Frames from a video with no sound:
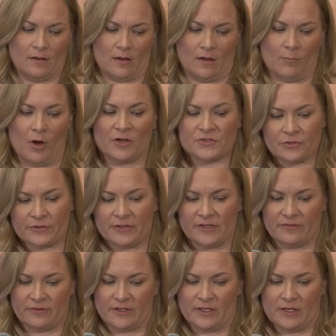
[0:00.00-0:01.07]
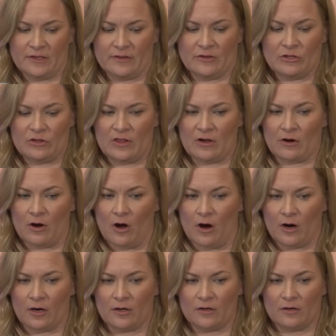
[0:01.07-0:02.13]
Um, alternatively, there
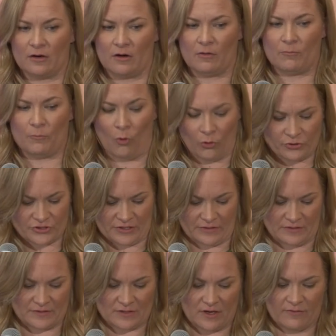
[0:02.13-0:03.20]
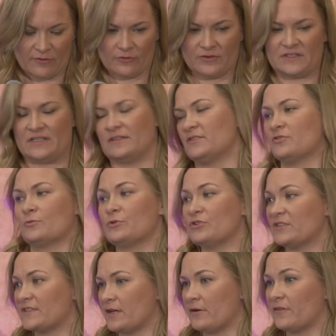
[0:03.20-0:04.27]
are portions of your
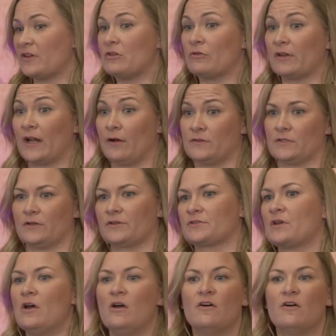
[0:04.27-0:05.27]
distribution center that you could outsource.